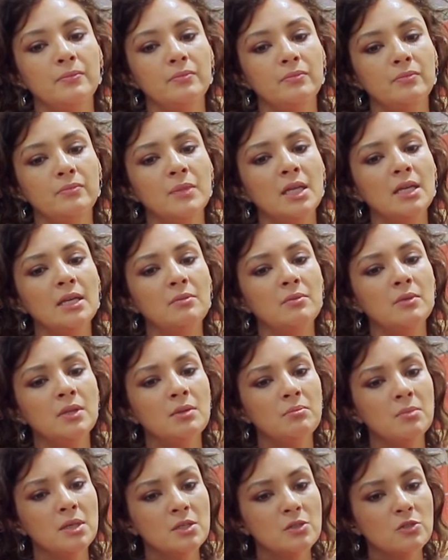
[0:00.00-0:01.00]

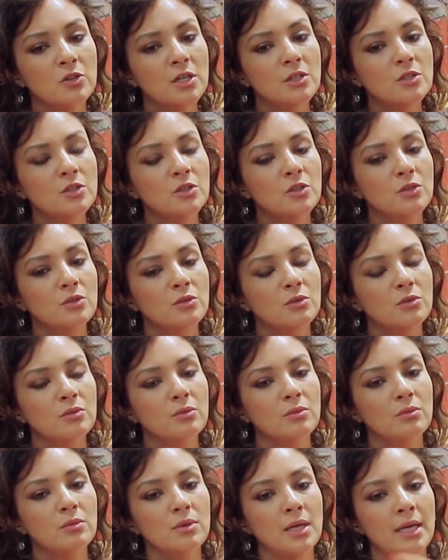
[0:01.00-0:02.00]
They mistrust you,
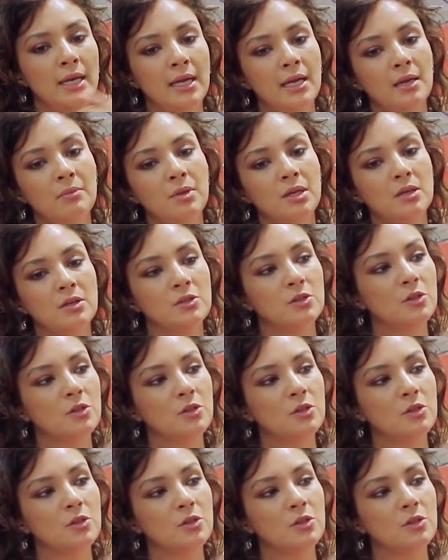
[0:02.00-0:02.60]
A, because